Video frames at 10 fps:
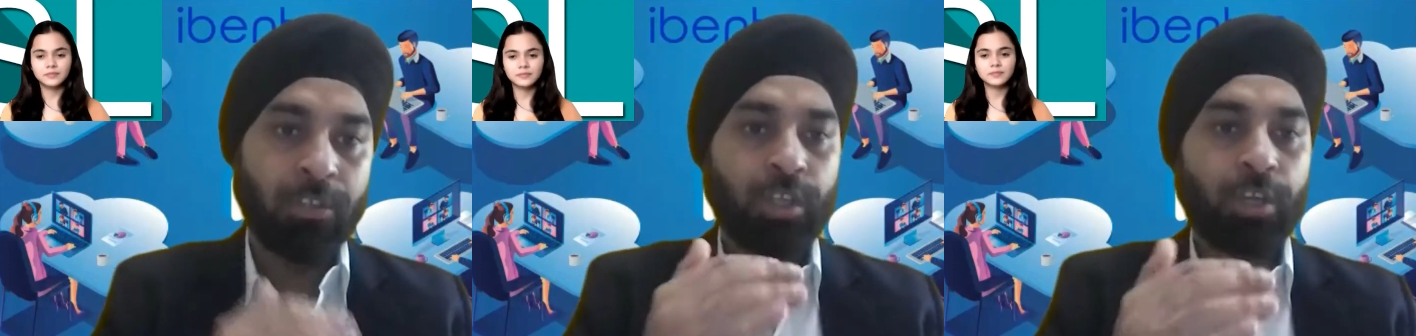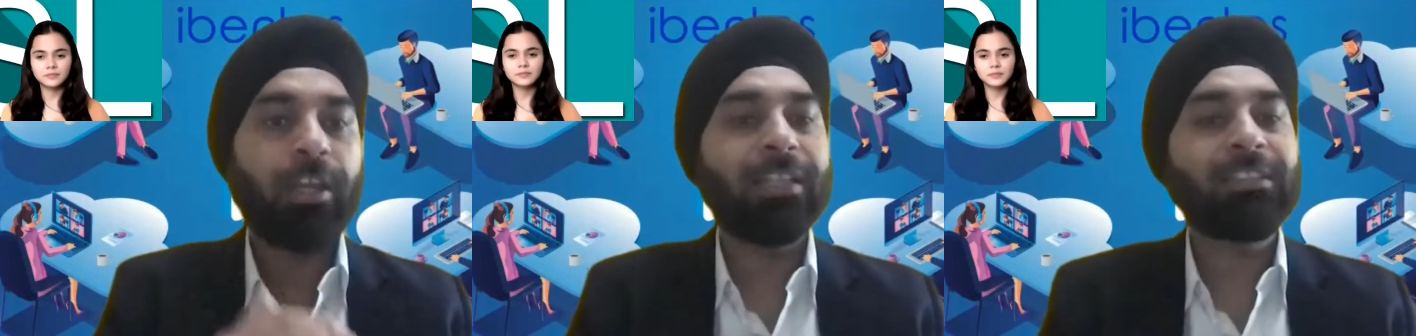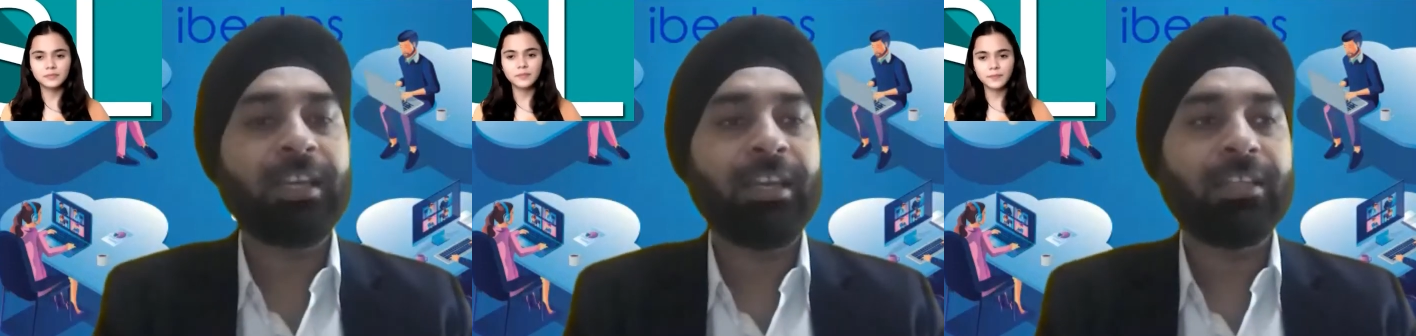Speaker 1: So let's
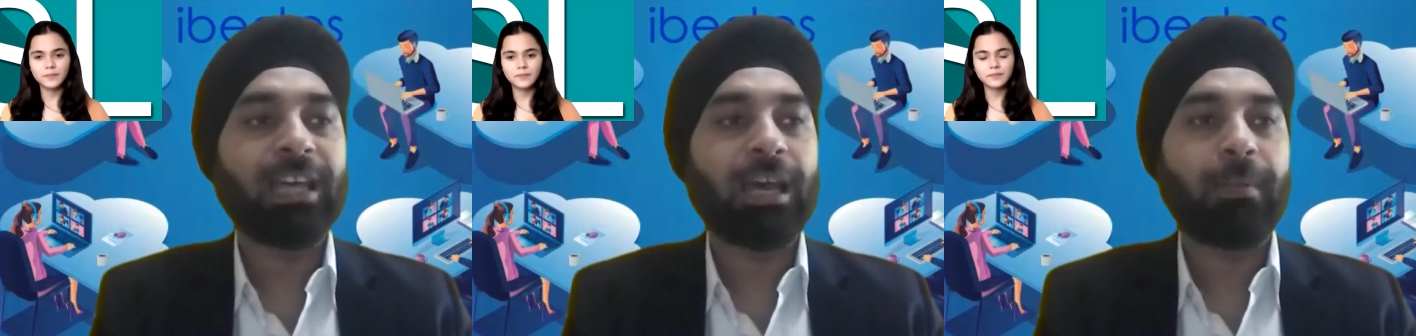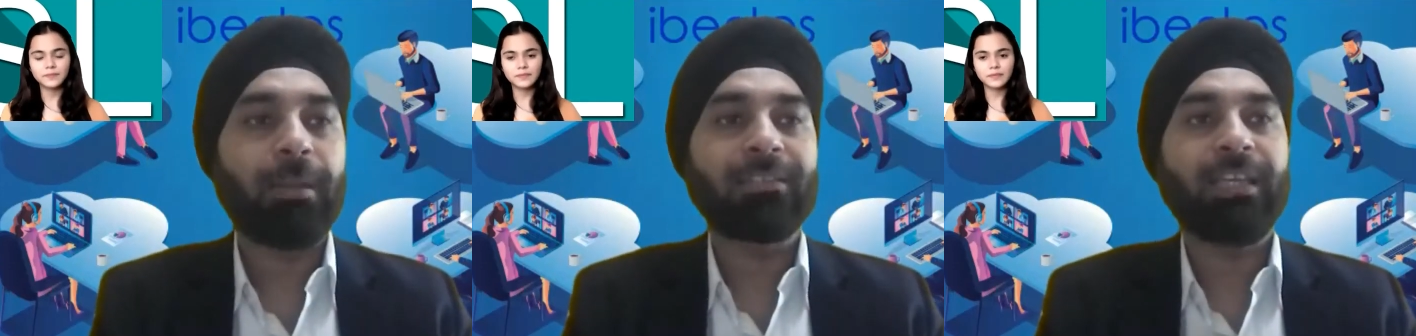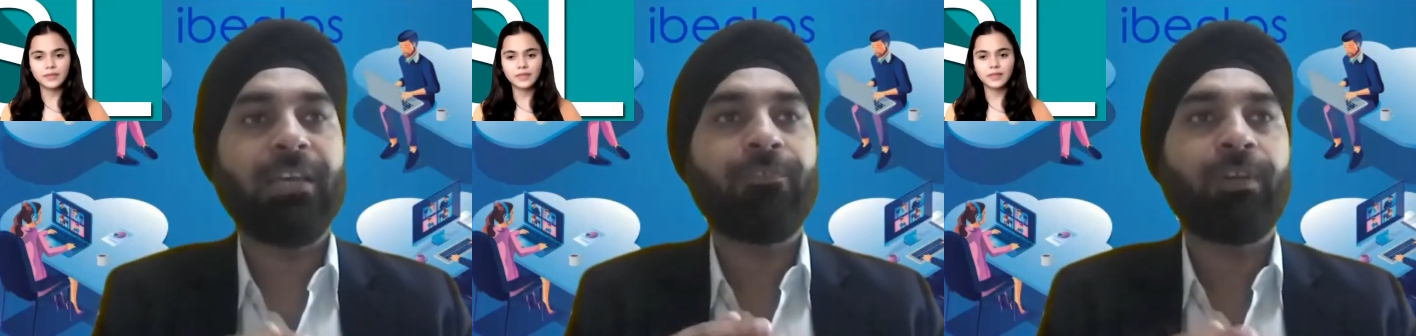take an example. Let's
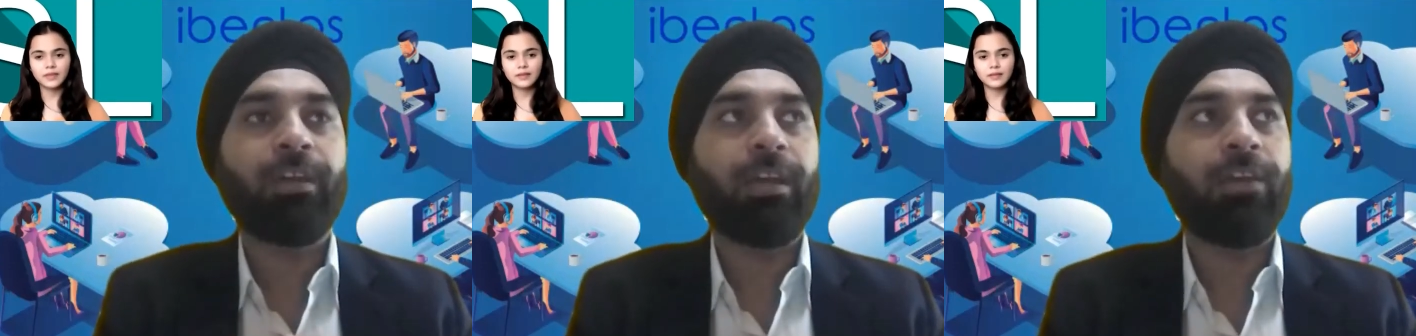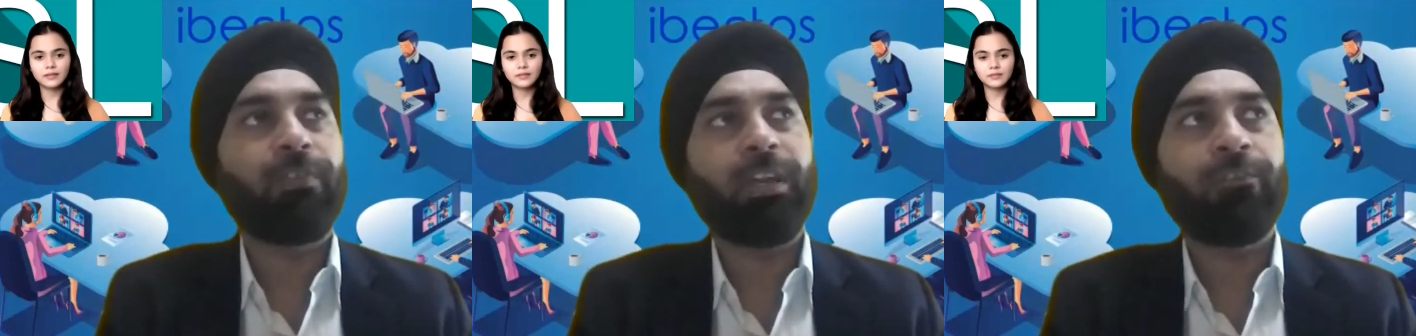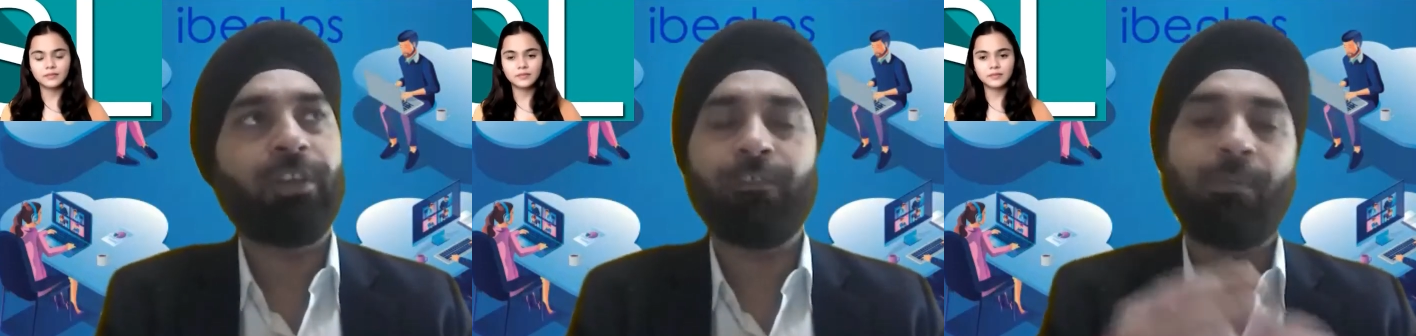say if if if,
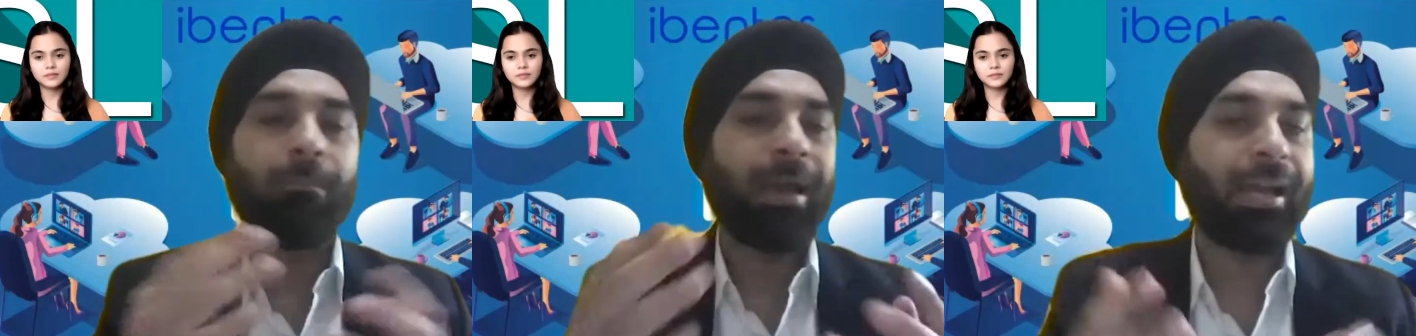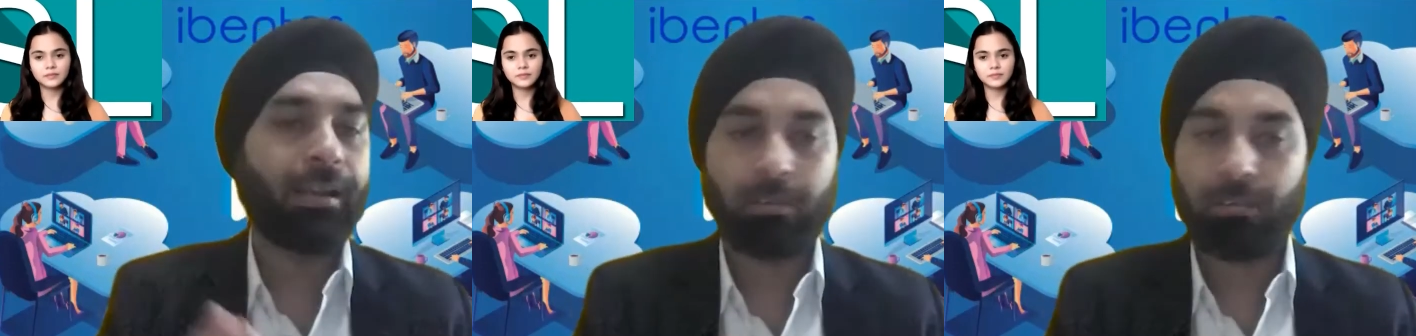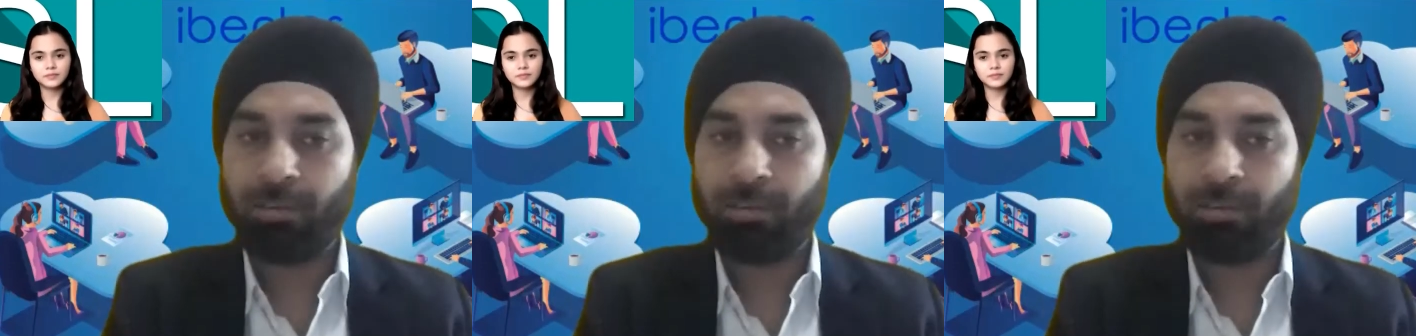if a bank,